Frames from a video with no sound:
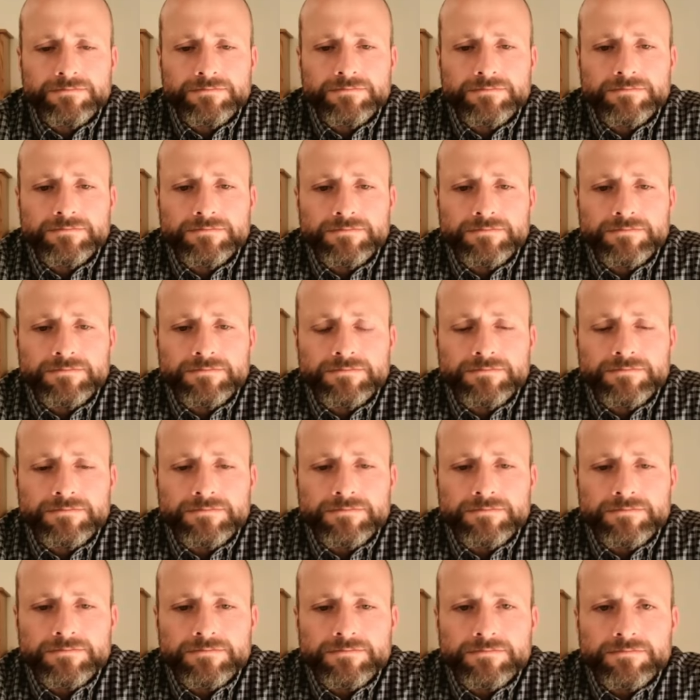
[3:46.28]

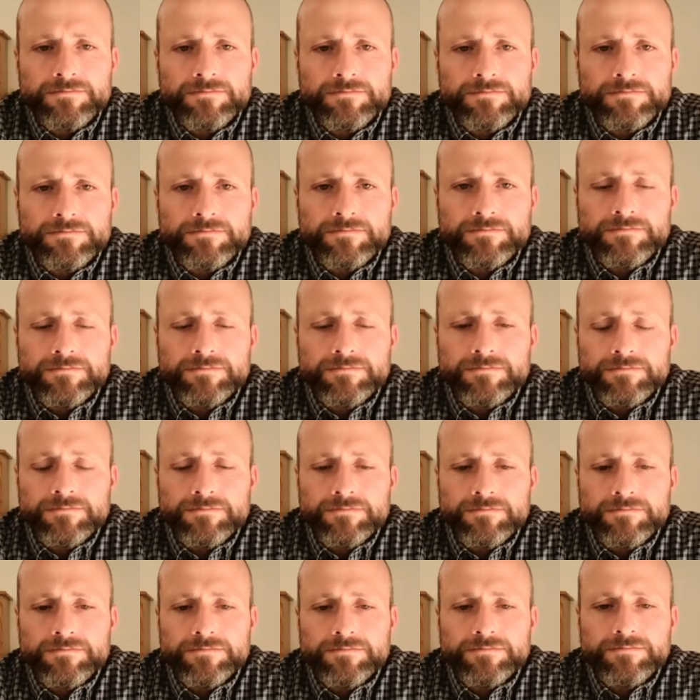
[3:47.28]

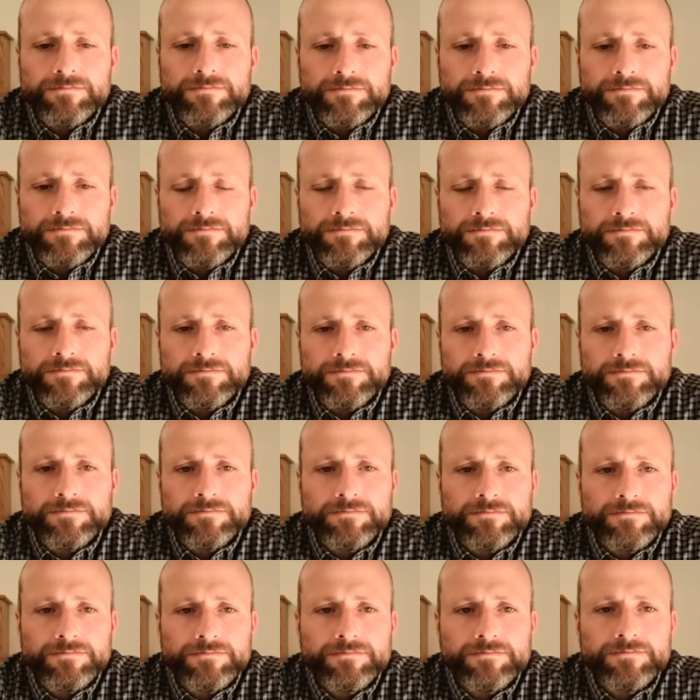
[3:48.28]

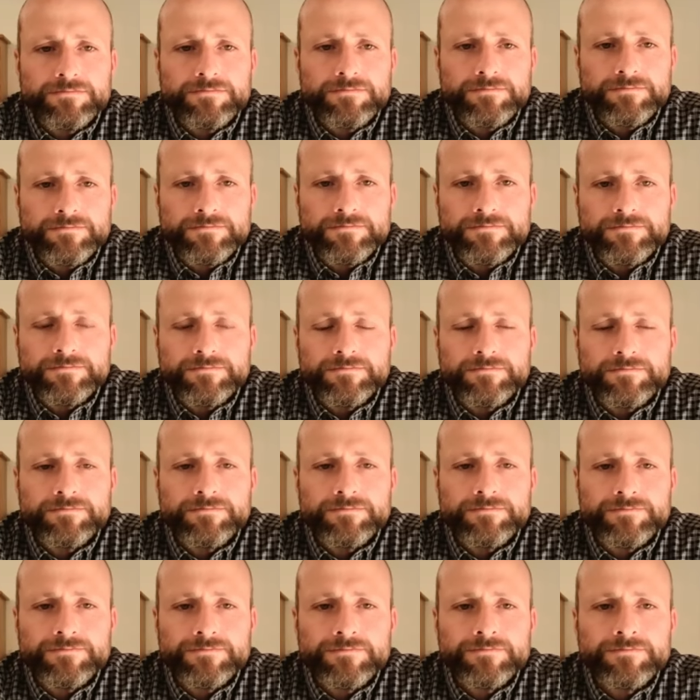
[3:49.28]

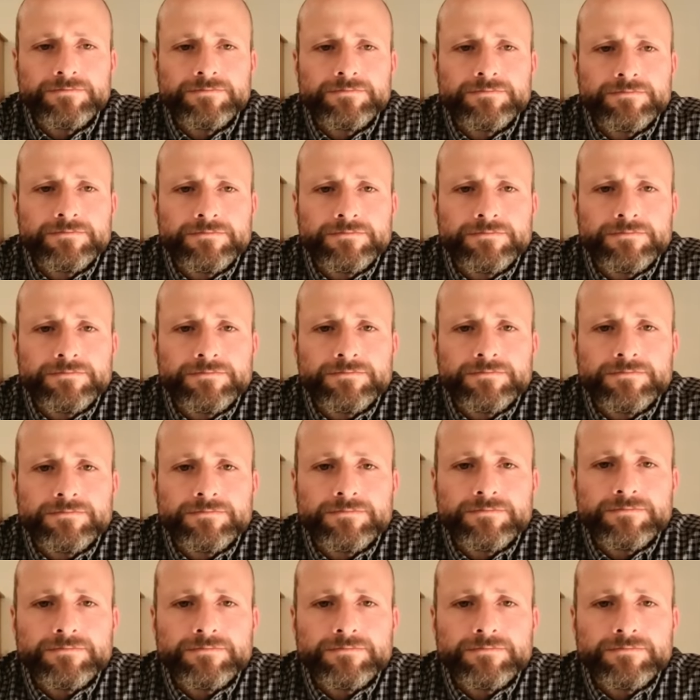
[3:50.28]
[no speech]